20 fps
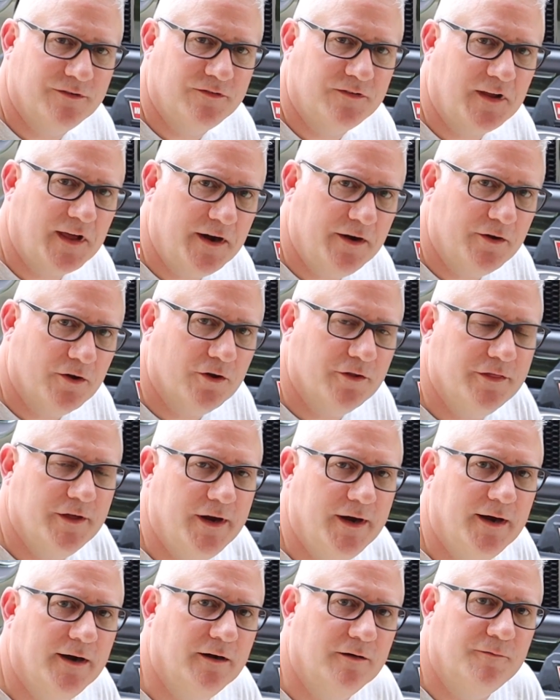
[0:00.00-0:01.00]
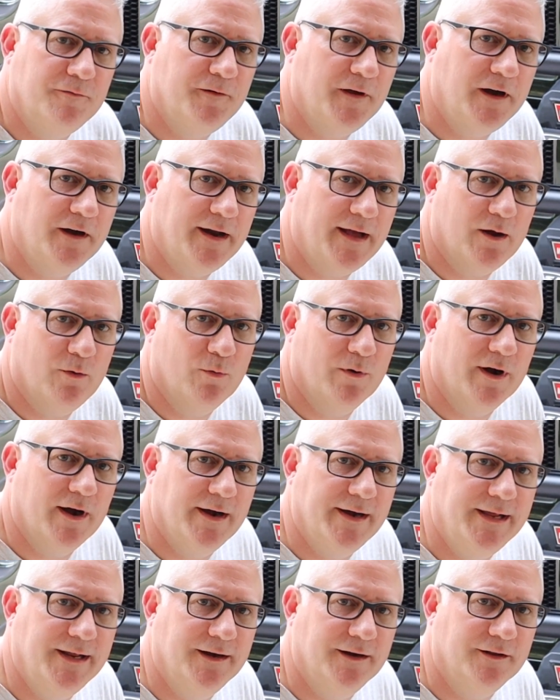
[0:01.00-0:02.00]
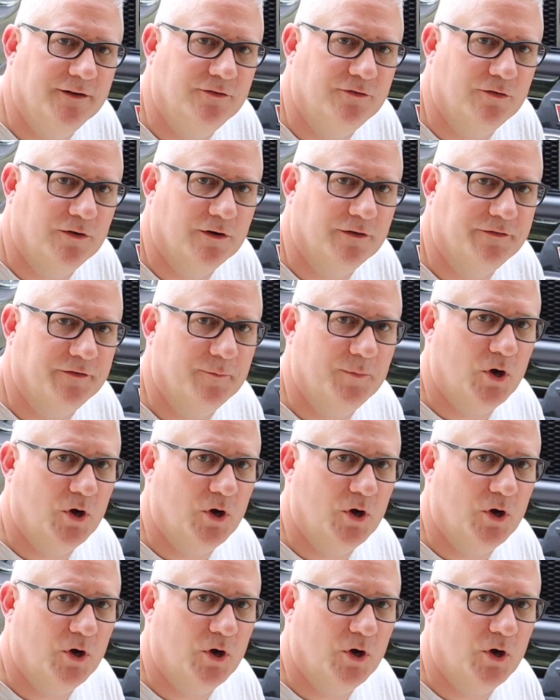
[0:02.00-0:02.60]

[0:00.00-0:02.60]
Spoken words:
set it on there, and figured out where I needed to drill some